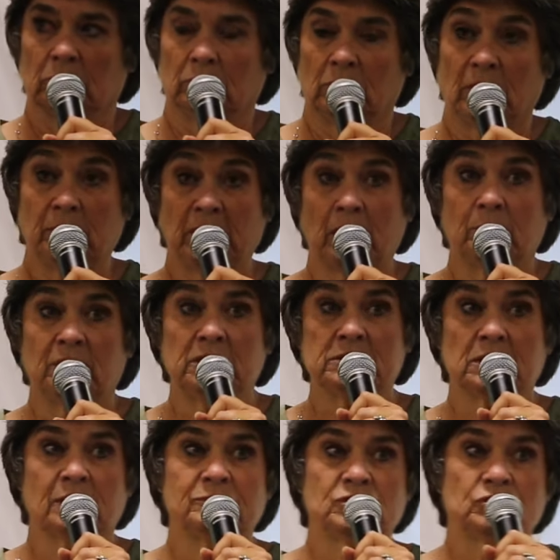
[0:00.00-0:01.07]
Maybe how many
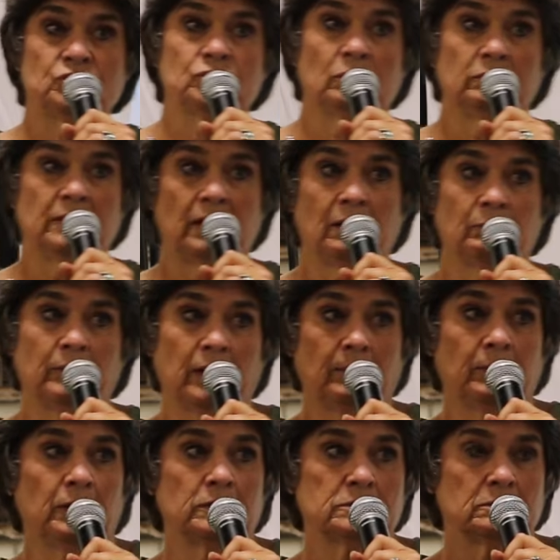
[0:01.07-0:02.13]
times you showed that
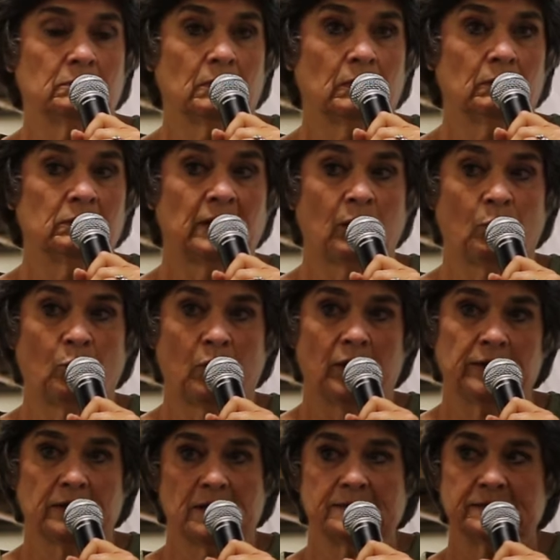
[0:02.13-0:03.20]
rabbit that won
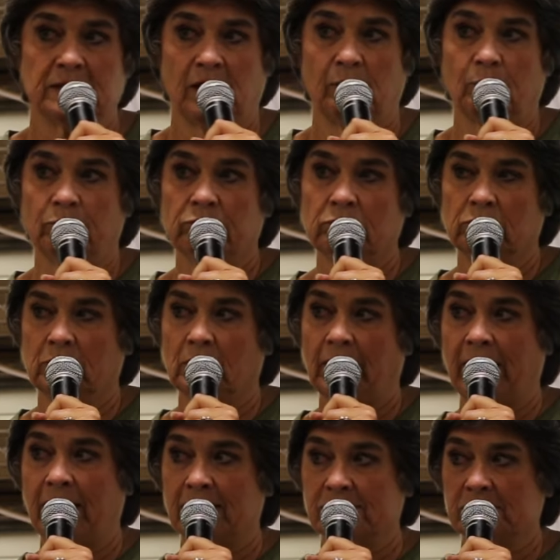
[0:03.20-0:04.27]
that same
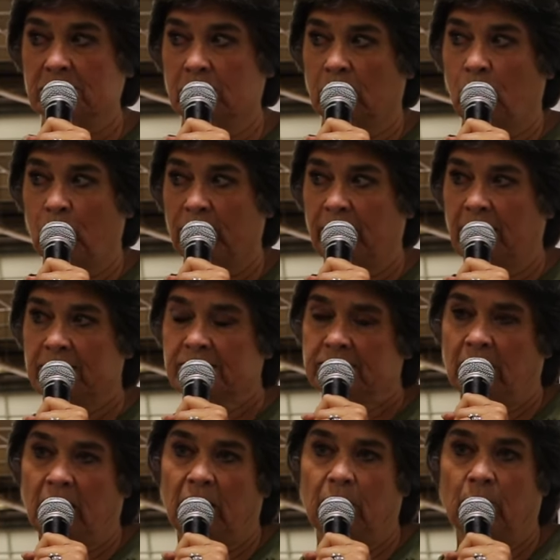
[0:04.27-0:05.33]
class or that
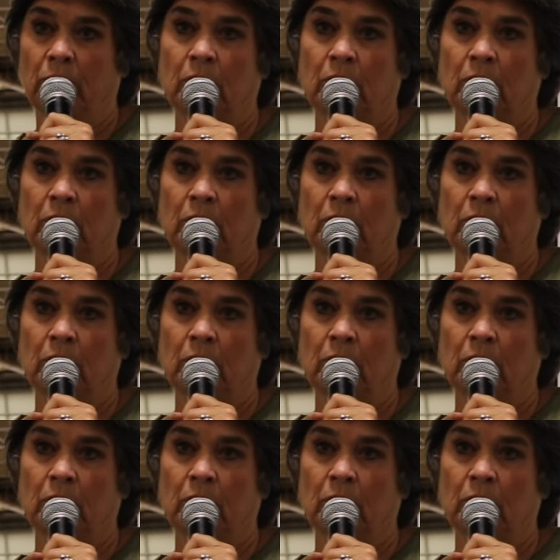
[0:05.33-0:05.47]
same